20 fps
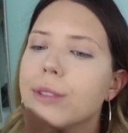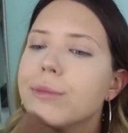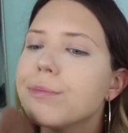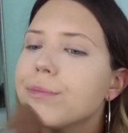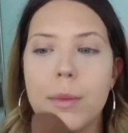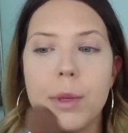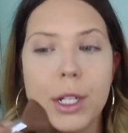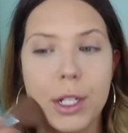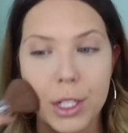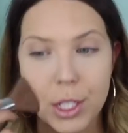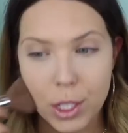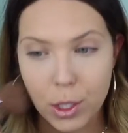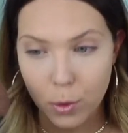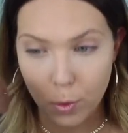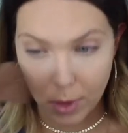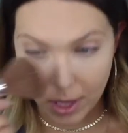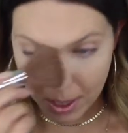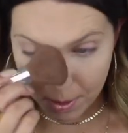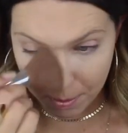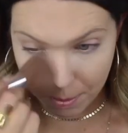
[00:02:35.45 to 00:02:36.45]
I'm gonna
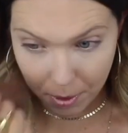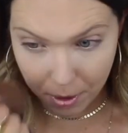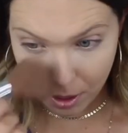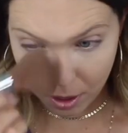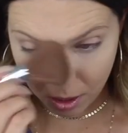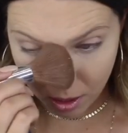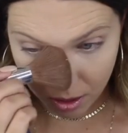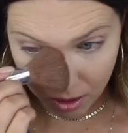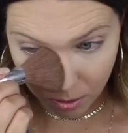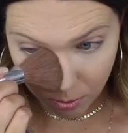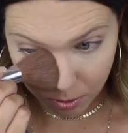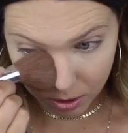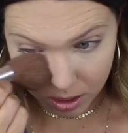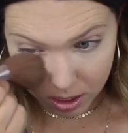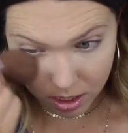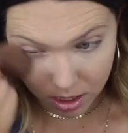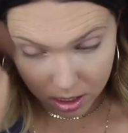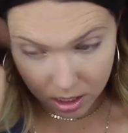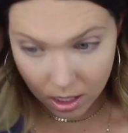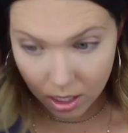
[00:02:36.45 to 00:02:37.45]
swipe
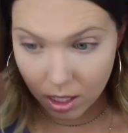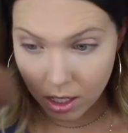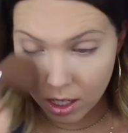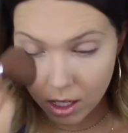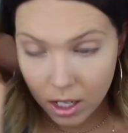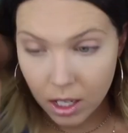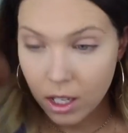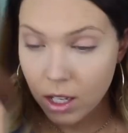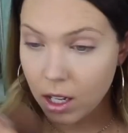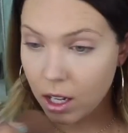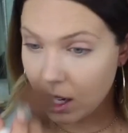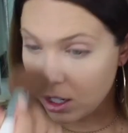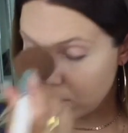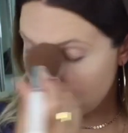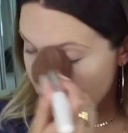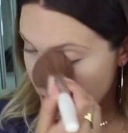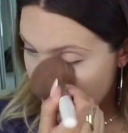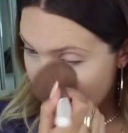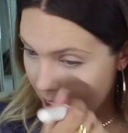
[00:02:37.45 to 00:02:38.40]
what's under